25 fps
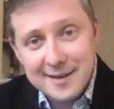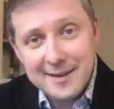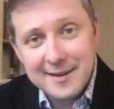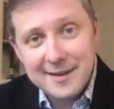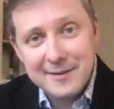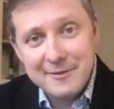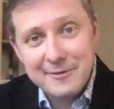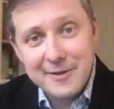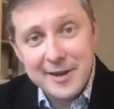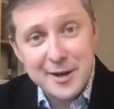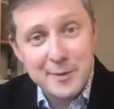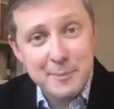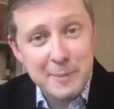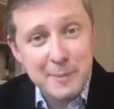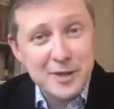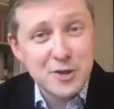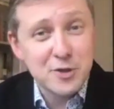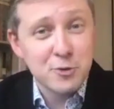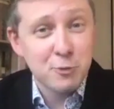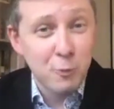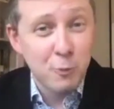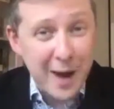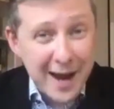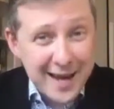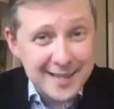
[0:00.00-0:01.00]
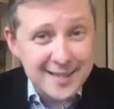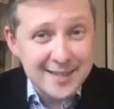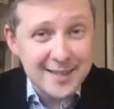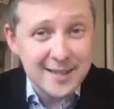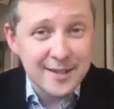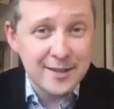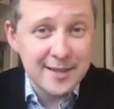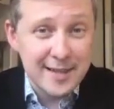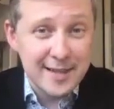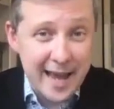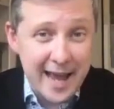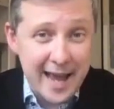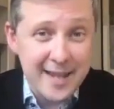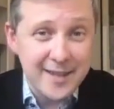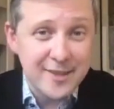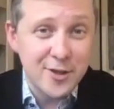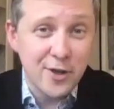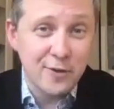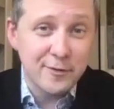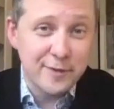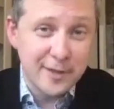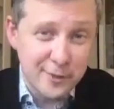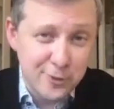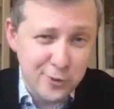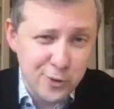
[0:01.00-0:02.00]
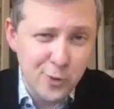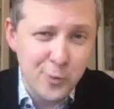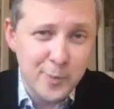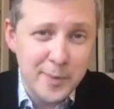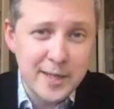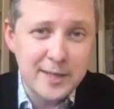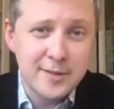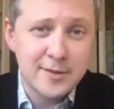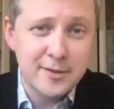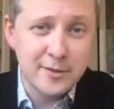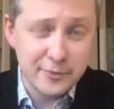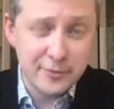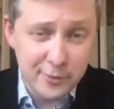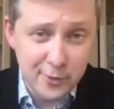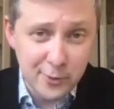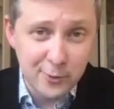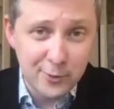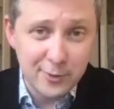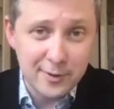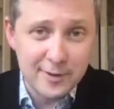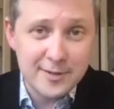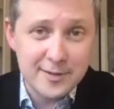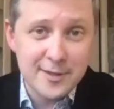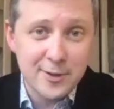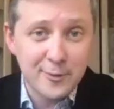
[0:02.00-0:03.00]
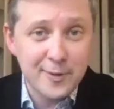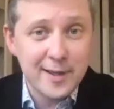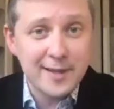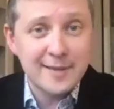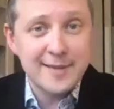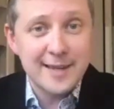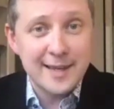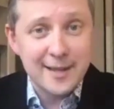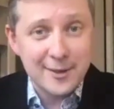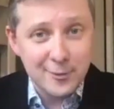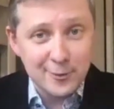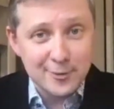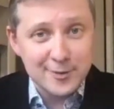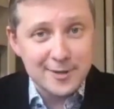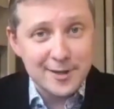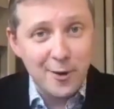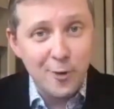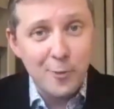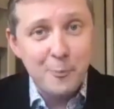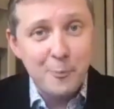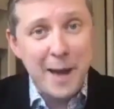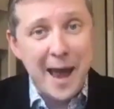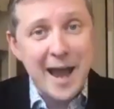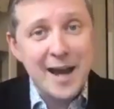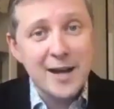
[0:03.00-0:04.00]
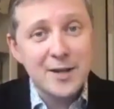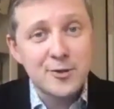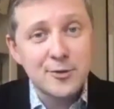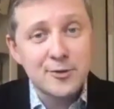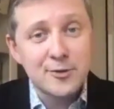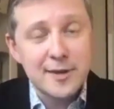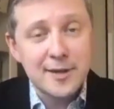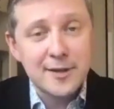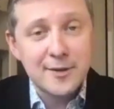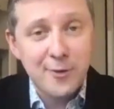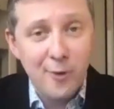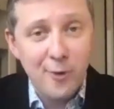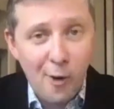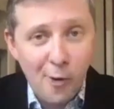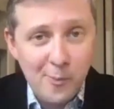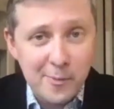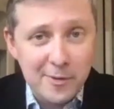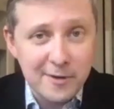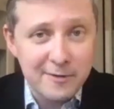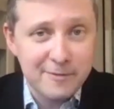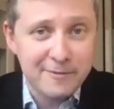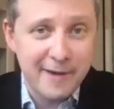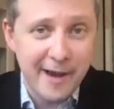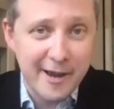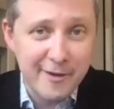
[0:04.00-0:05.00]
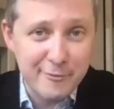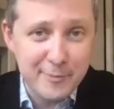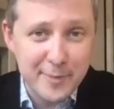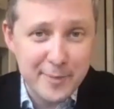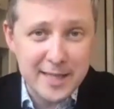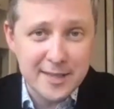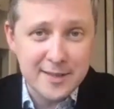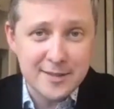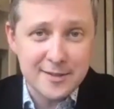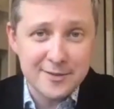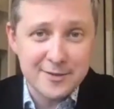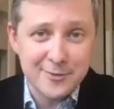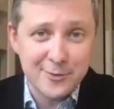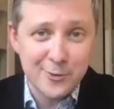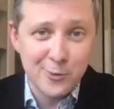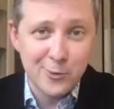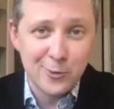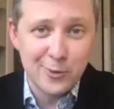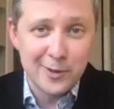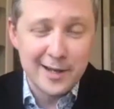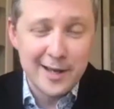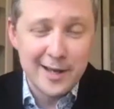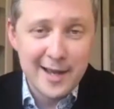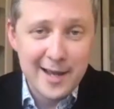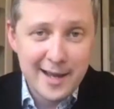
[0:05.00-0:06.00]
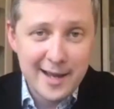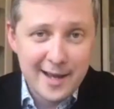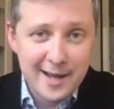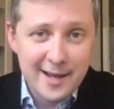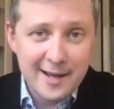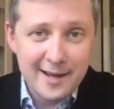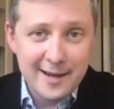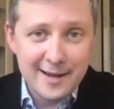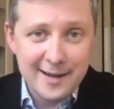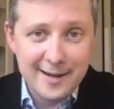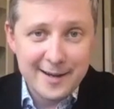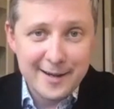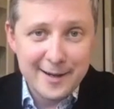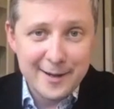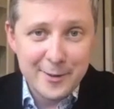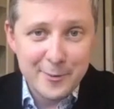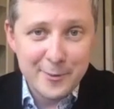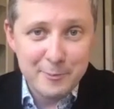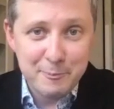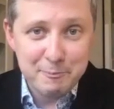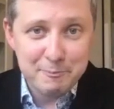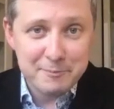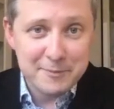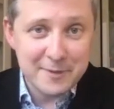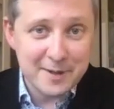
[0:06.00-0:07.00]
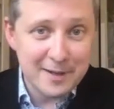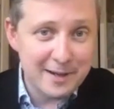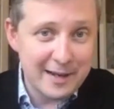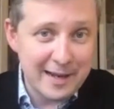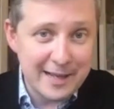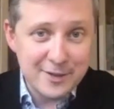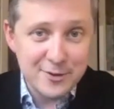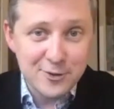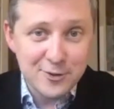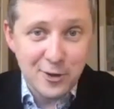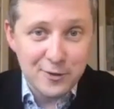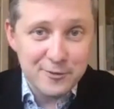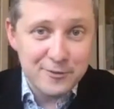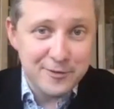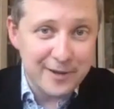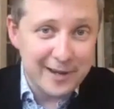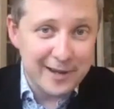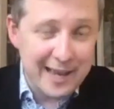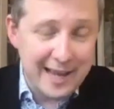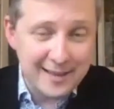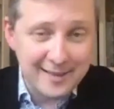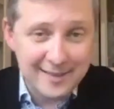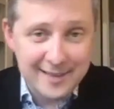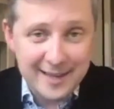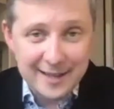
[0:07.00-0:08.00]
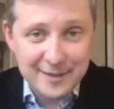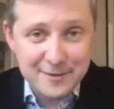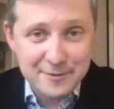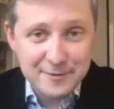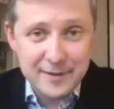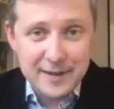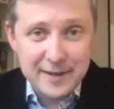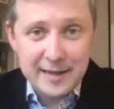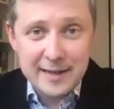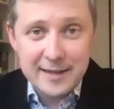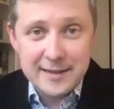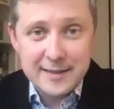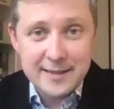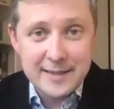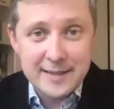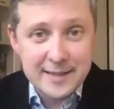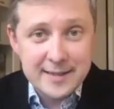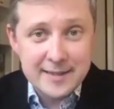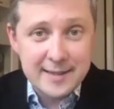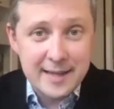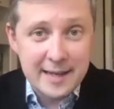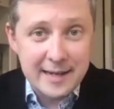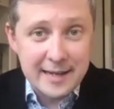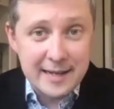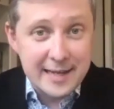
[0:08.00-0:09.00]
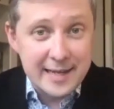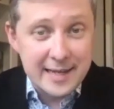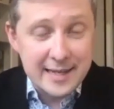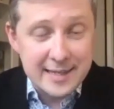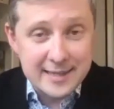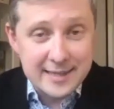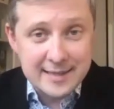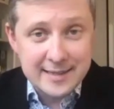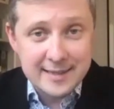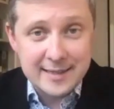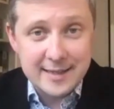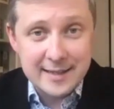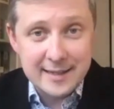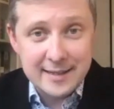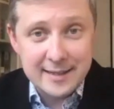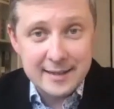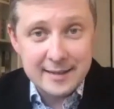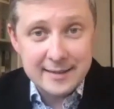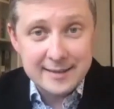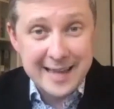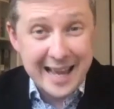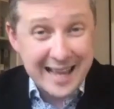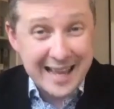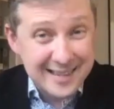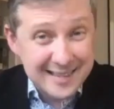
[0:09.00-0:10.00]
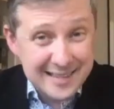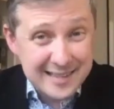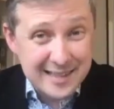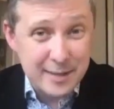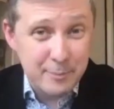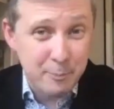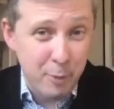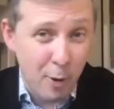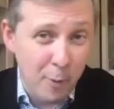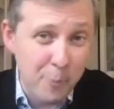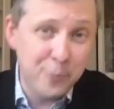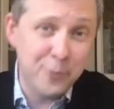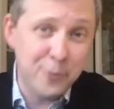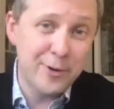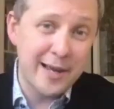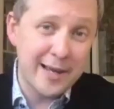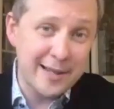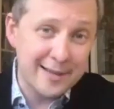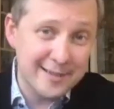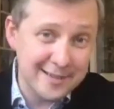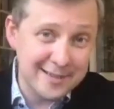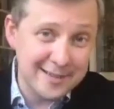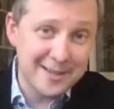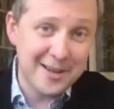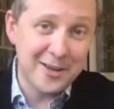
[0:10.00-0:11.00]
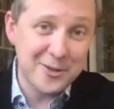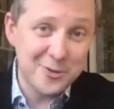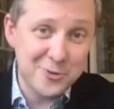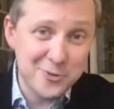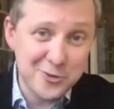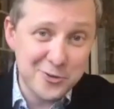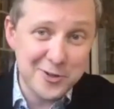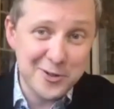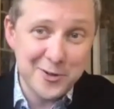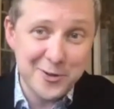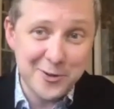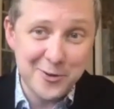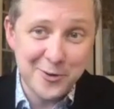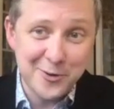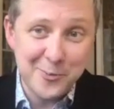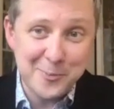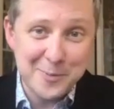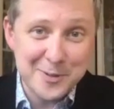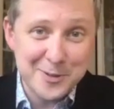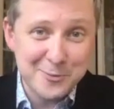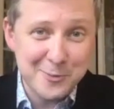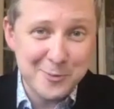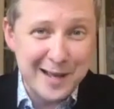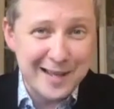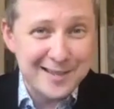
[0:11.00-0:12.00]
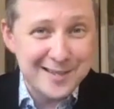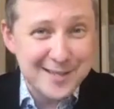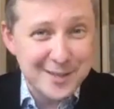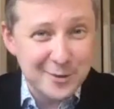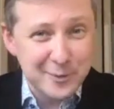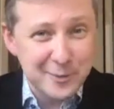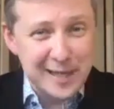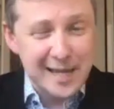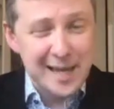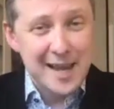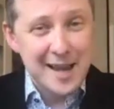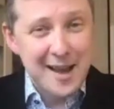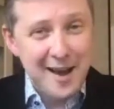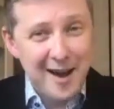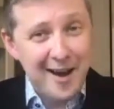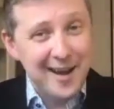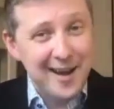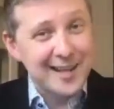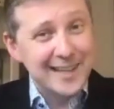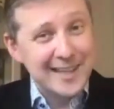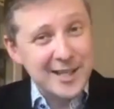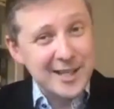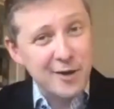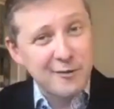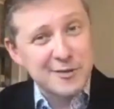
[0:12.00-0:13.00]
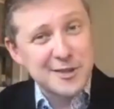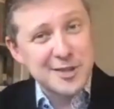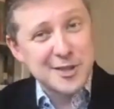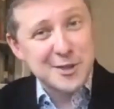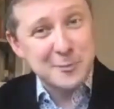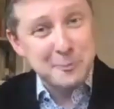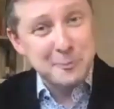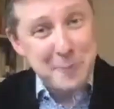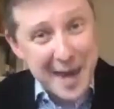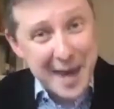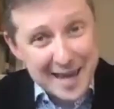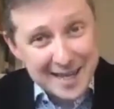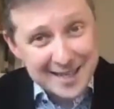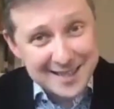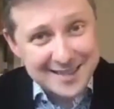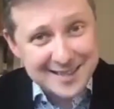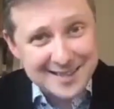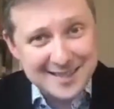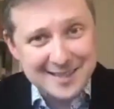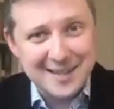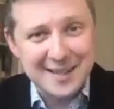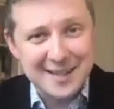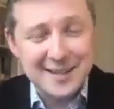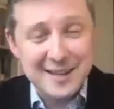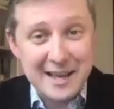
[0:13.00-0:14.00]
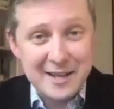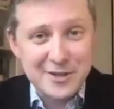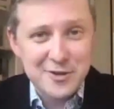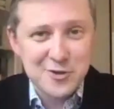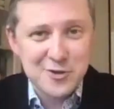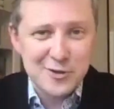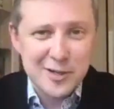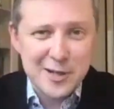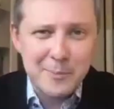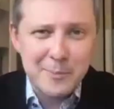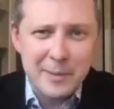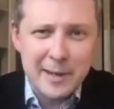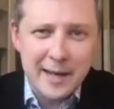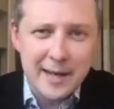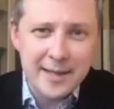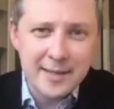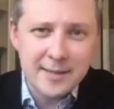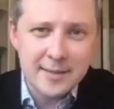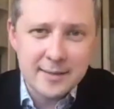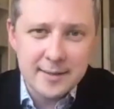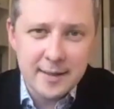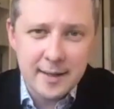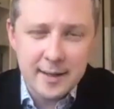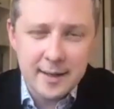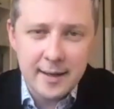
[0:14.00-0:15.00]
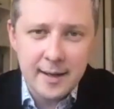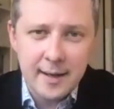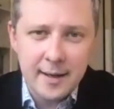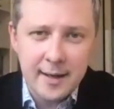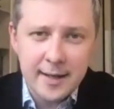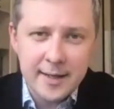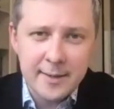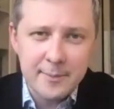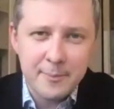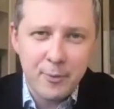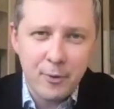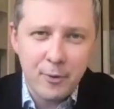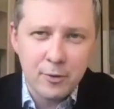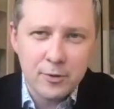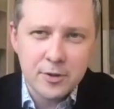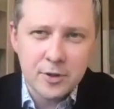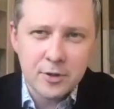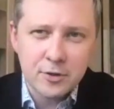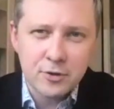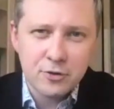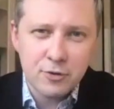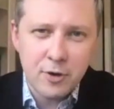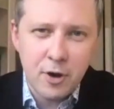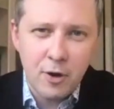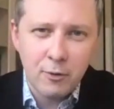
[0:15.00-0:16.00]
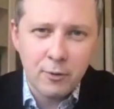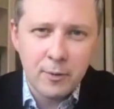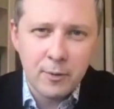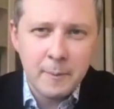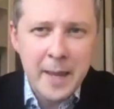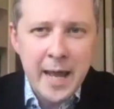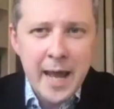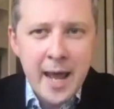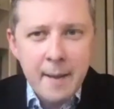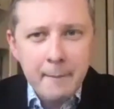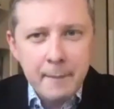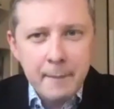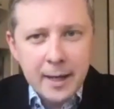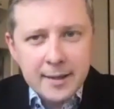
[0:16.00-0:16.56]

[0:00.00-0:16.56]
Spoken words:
very much waiting the end of the 2-meter rule so that they could go back to their normal 5-meter rule. Let's not forget that Finland is the least densely populated country in Europe as well. So the idea of space naturally plays an important role. But